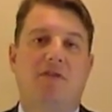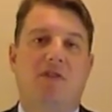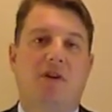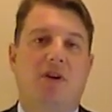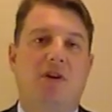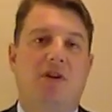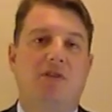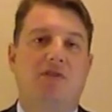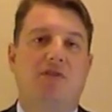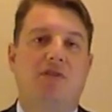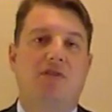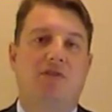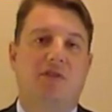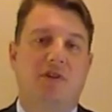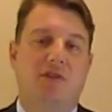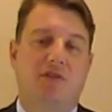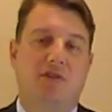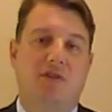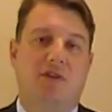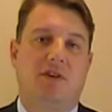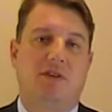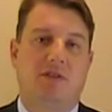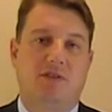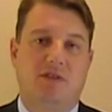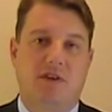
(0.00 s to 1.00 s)
philosophies
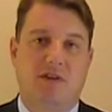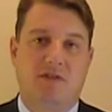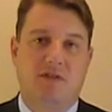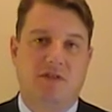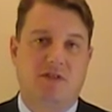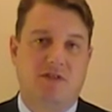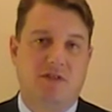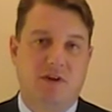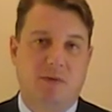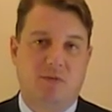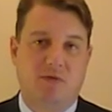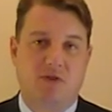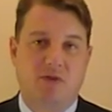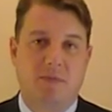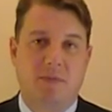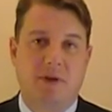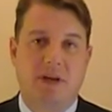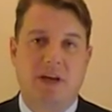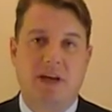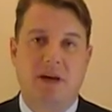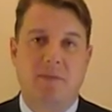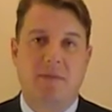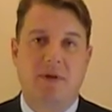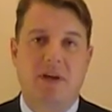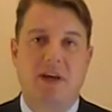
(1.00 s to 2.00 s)
on the 7 steps to
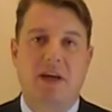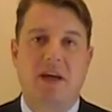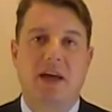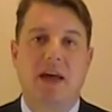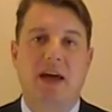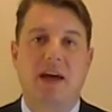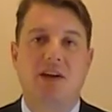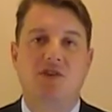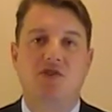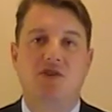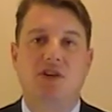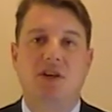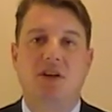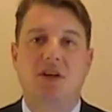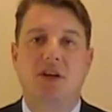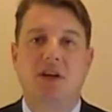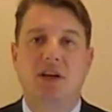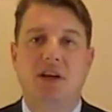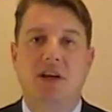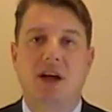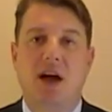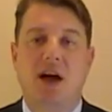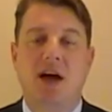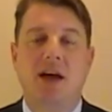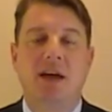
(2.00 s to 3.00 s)
becoming an engaging
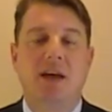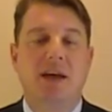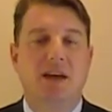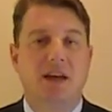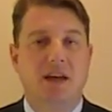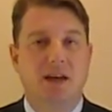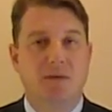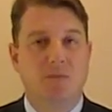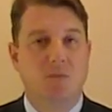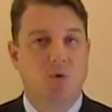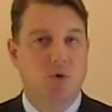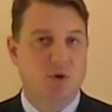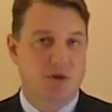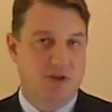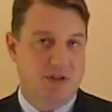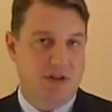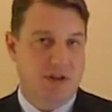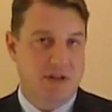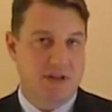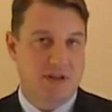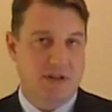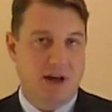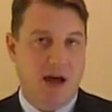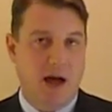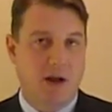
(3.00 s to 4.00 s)
leader in more
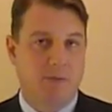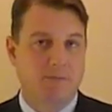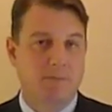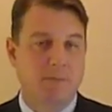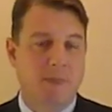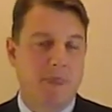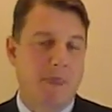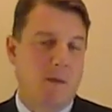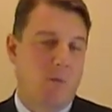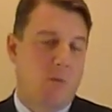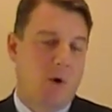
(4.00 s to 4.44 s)
detail.